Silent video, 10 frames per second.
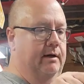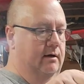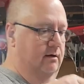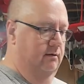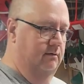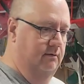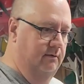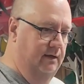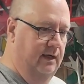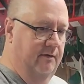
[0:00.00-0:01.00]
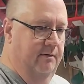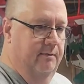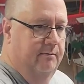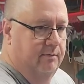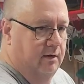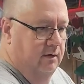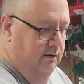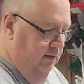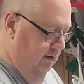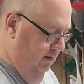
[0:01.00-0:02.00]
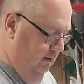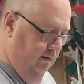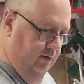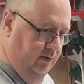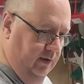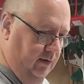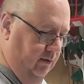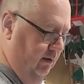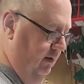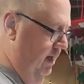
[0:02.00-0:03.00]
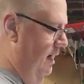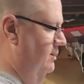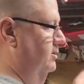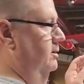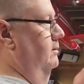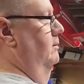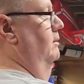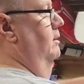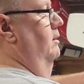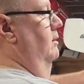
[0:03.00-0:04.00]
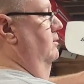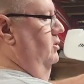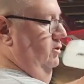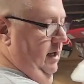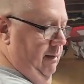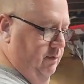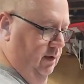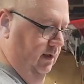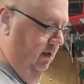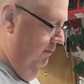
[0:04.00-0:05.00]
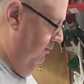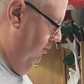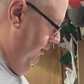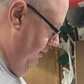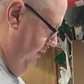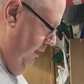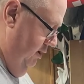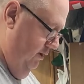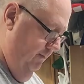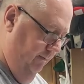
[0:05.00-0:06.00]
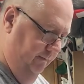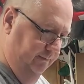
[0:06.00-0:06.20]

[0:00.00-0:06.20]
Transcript: bigger than I remember. So nice stripes underneath for orientation.